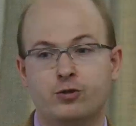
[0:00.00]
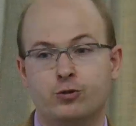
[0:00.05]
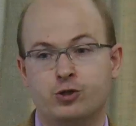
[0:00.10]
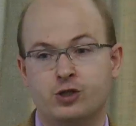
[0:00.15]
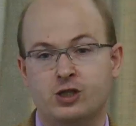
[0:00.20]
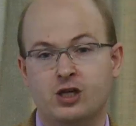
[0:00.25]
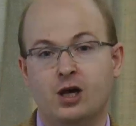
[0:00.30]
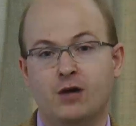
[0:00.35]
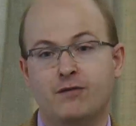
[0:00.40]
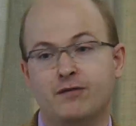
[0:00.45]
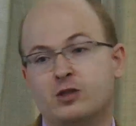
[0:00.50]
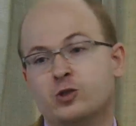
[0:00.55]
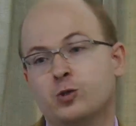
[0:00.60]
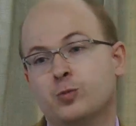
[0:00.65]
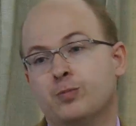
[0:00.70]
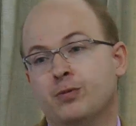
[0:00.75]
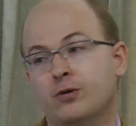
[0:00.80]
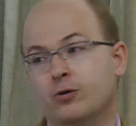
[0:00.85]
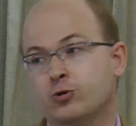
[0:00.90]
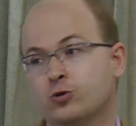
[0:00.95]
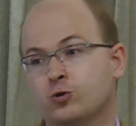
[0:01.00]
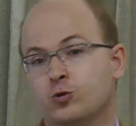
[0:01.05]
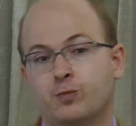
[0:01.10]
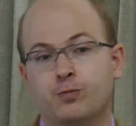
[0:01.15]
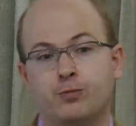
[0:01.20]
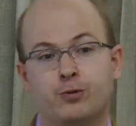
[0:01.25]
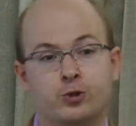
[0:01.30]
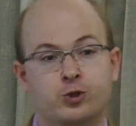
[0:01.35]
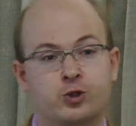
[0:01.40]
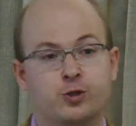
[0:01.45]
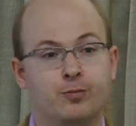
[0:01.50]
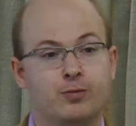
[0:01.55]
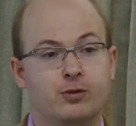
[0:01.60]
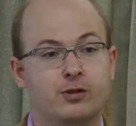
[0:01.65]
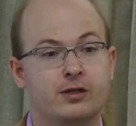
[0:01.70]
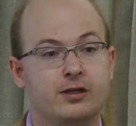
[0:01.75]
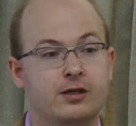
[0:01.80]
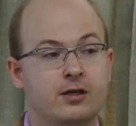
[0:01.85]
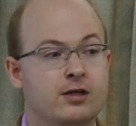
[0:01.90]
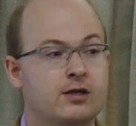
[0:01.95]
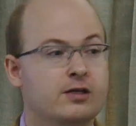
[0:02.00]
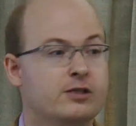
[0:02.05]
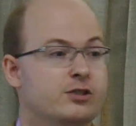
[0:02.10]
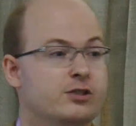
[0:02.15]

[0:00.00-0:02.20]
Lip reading: yourself, as opposed to possibly a